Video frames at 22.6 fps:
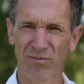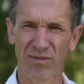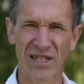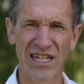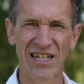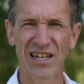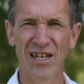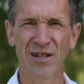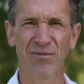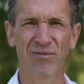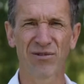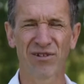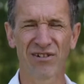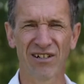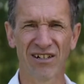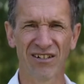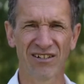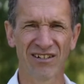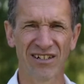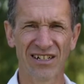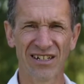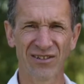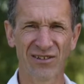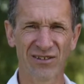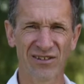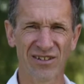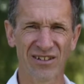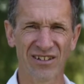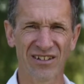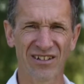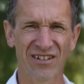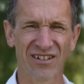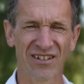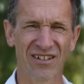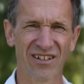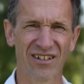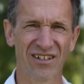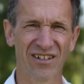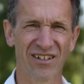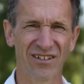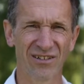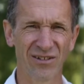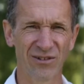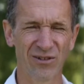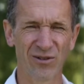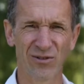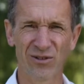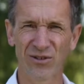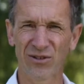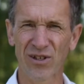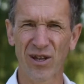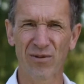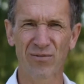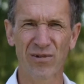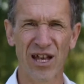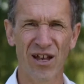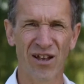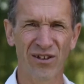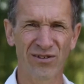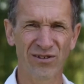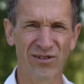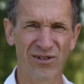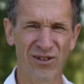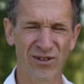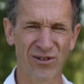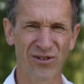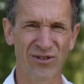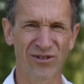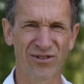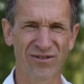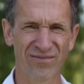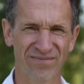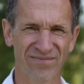beekeeper here needs to do something else too.